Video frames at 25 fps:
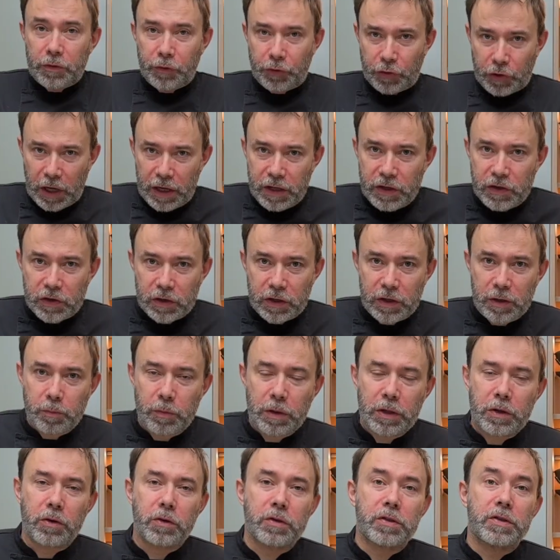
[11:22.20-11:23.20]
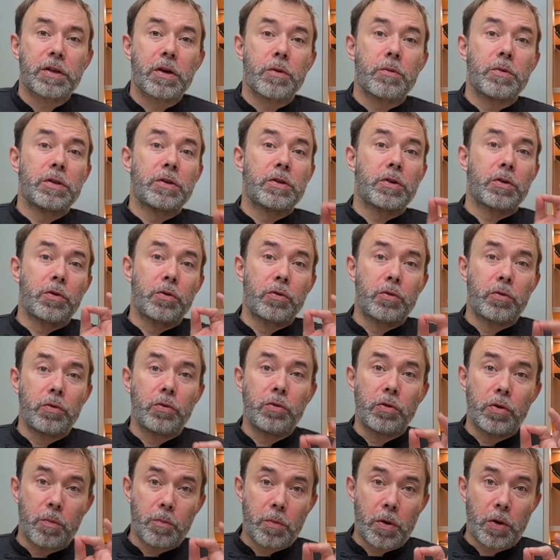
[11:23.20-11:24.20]
tasty because there is a
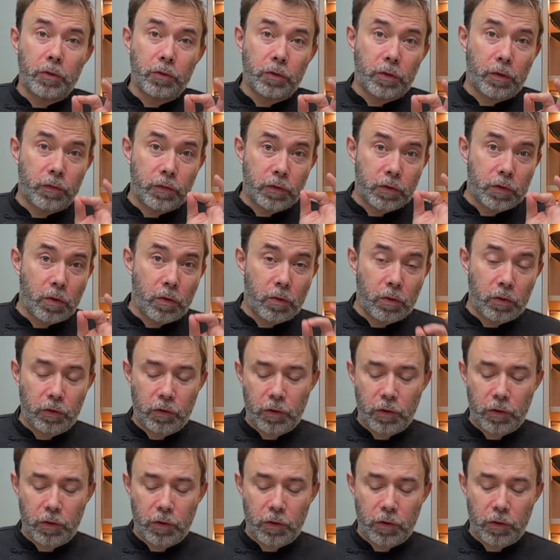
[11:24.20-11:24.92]
good amount of salt,